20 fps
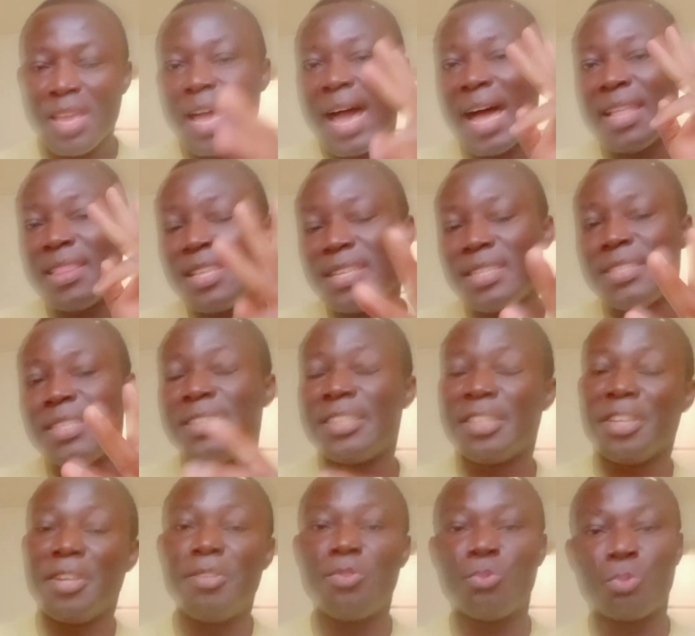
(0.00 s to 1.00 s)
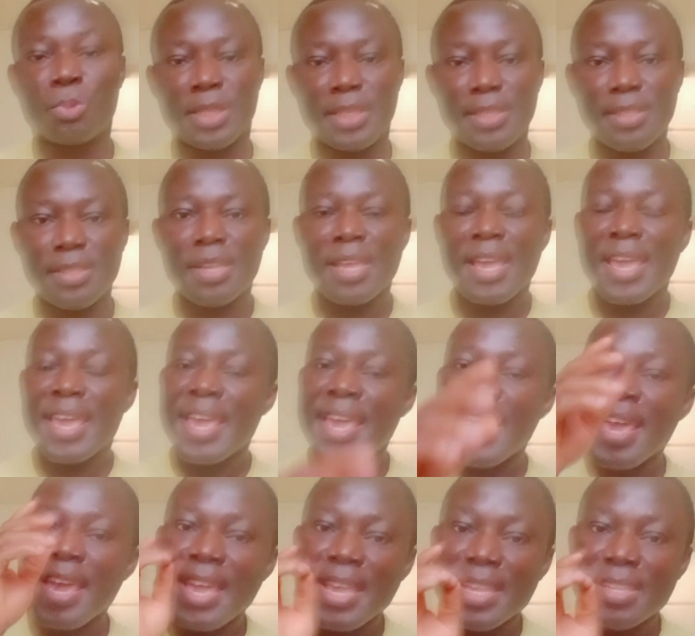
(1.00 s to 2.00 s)
And then the third one
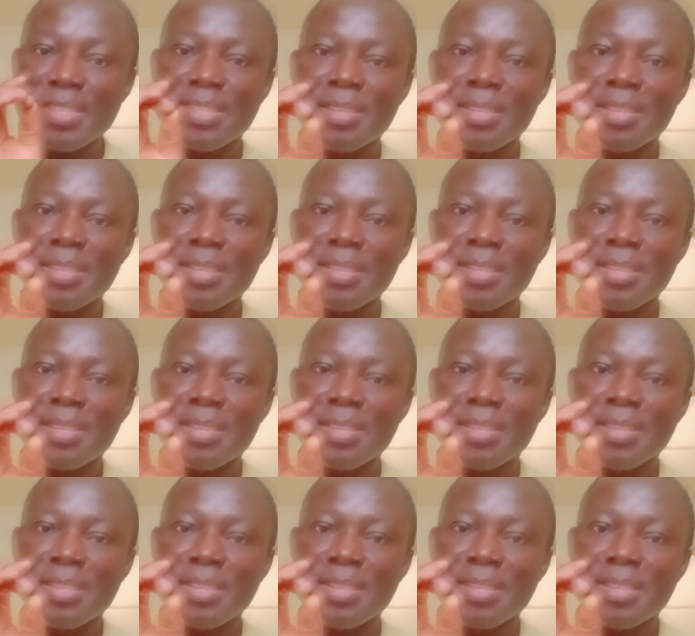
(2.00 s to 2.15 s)
is